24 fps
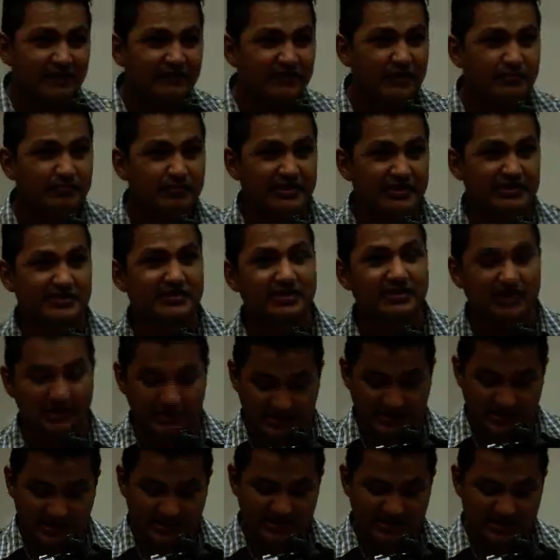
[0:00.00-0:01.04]
that personal
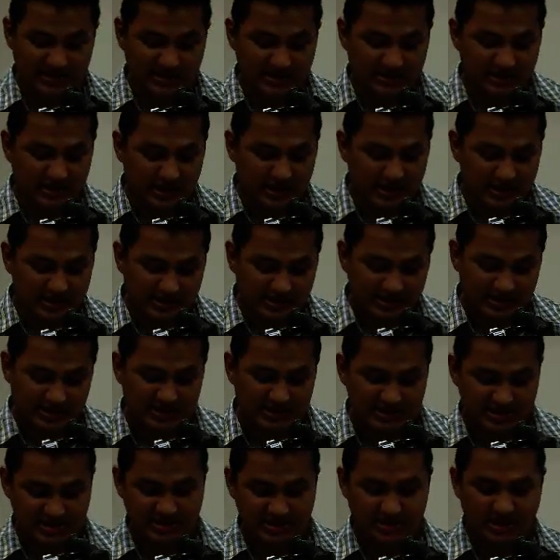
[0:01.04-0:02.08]
teaching
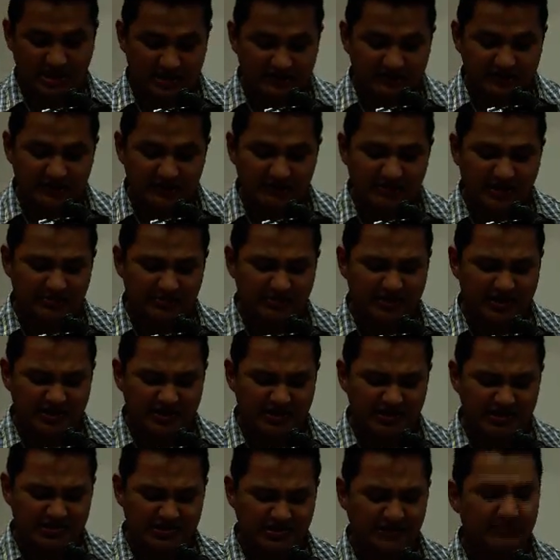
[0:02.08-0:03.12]
touch and feedback
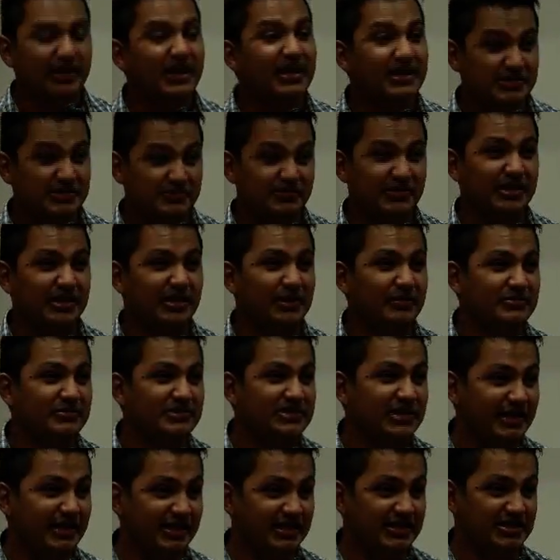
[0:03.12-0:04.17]
mechanism has become
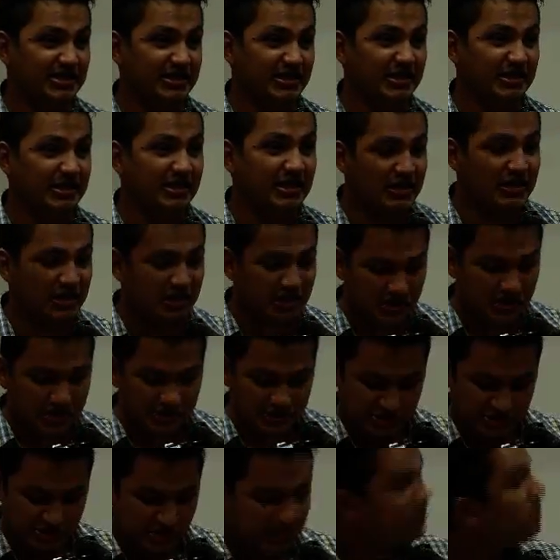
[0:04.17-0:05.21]
challenging.
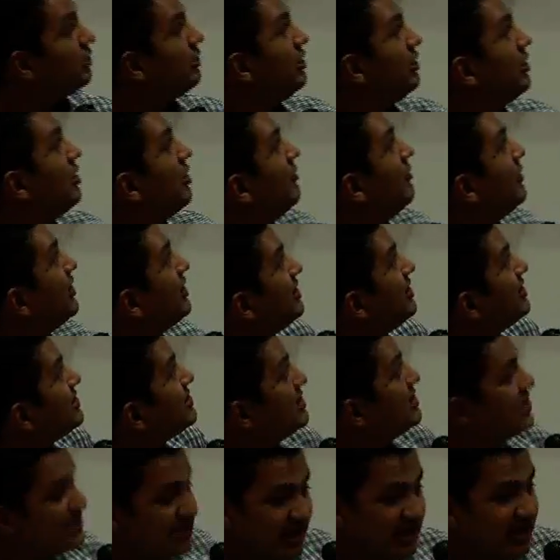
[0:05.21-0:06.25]
So what is
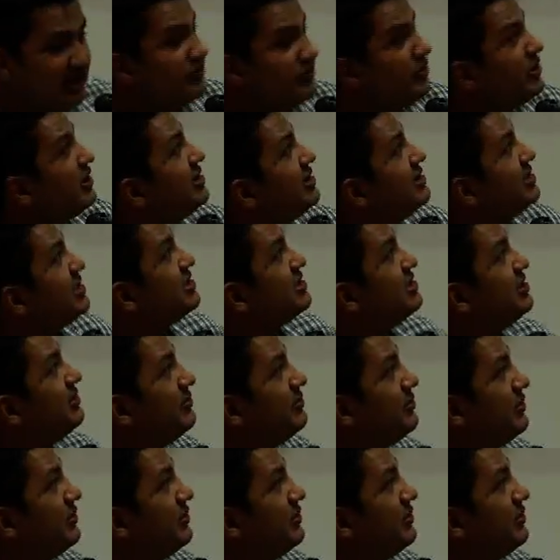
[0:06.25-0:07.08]
this early warning system?